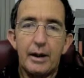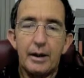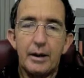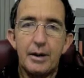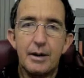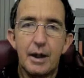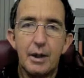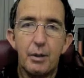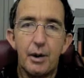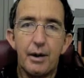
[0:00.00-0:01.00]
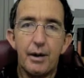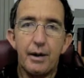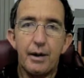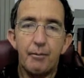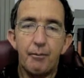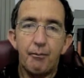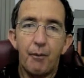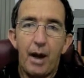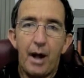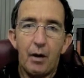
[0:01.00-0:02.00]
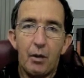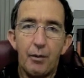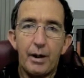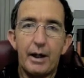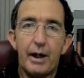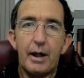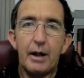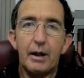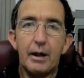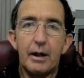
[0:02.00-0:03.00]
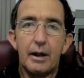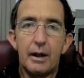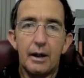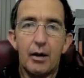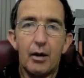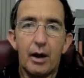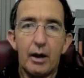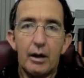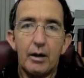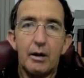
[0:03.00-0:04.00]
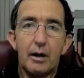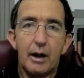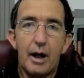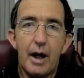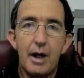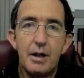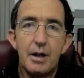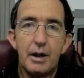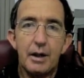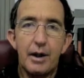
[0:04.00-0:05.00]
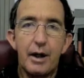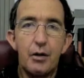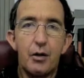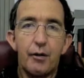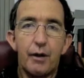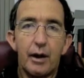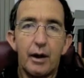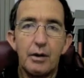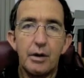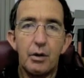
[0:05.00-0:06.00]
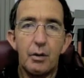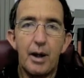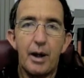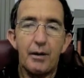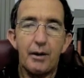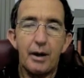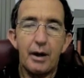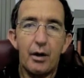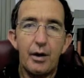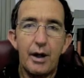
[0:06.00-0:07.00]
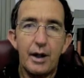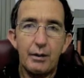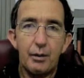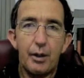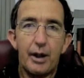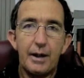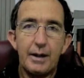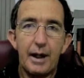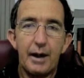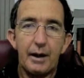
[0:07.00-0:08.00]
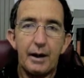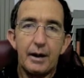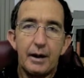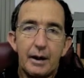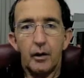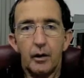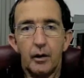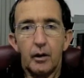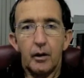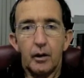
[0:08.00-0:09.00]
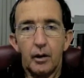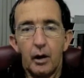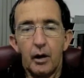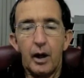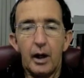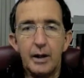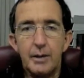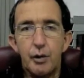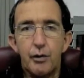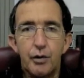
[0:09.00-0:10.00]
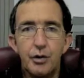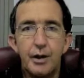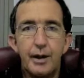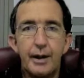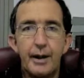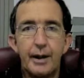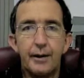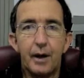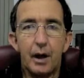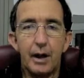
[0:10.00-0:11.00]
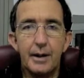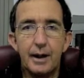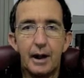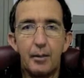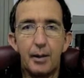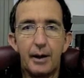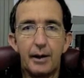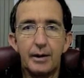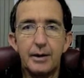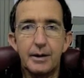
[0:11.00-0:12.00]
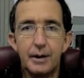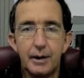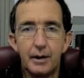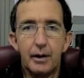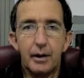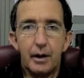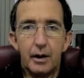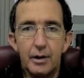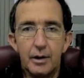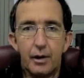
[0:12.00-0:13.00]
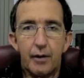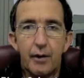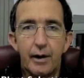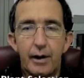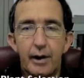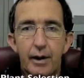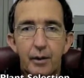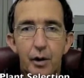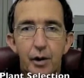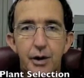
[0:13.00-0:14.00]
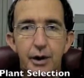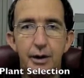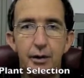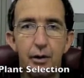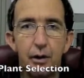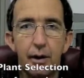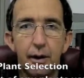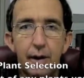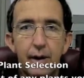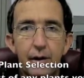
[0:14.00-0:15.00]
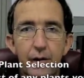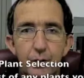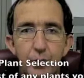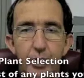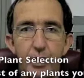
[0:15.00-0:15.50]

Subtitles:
in touch with how I'm thinking, and I can gauge how you're feeling too about the ideas we're bringing together. Okay, let's move on to the landscaping. It's the side of the projects that really interest me,